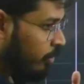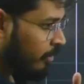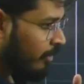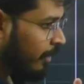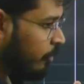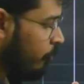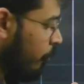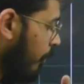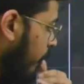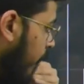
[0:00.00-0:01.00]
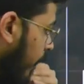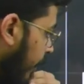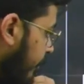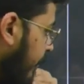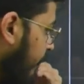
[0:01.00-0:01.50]
created node, and
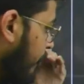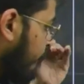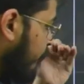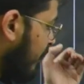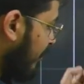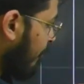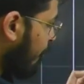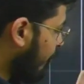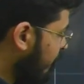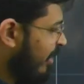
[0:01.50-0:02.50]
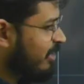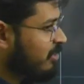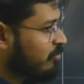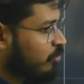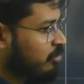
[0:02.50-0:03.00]
then the temp of next,
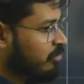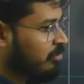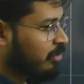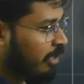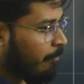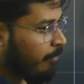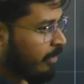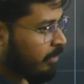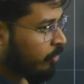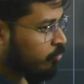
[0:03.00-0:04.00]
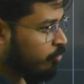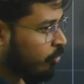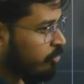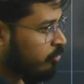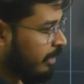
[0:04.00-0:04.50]
which is the temp right now, should
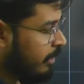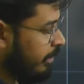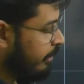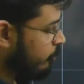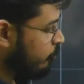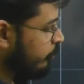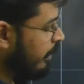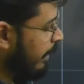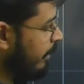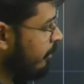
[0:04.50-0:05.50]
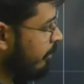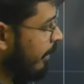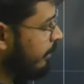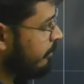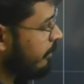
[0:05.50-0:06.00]
also get connected to the n
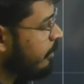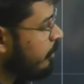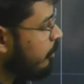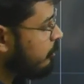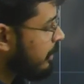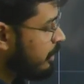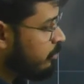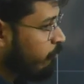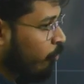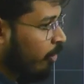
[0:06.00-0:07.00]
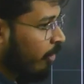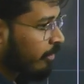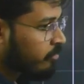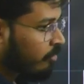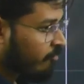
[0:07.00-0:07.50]
right there. These 4 lines
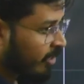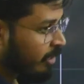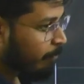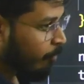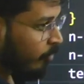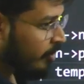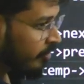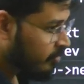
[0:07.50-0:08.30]
are very important in this